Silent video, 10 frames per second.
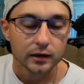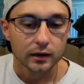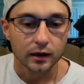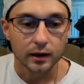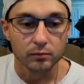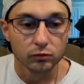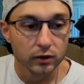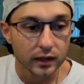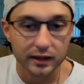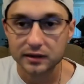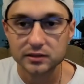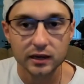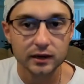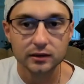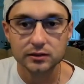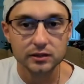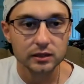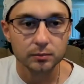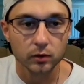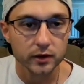I'm really excited to
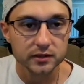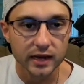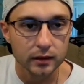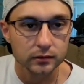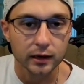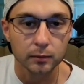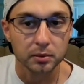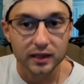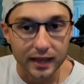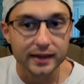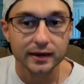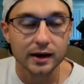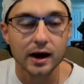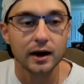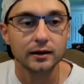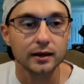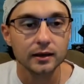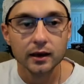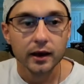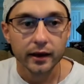see the boys out there playing
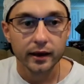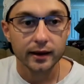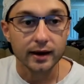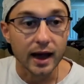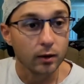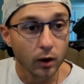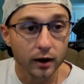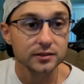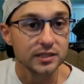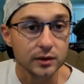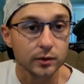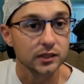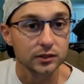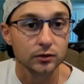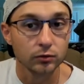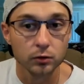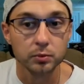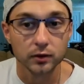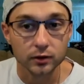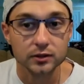hockey, and I want to see what this
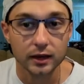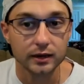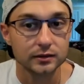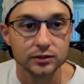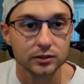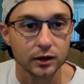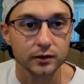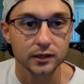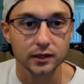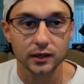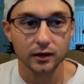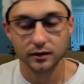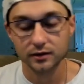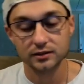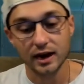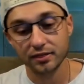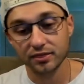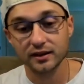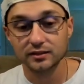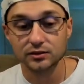group looks like to start the year, because I
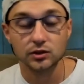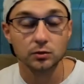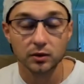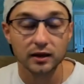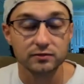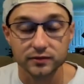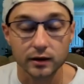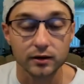think this could be a very,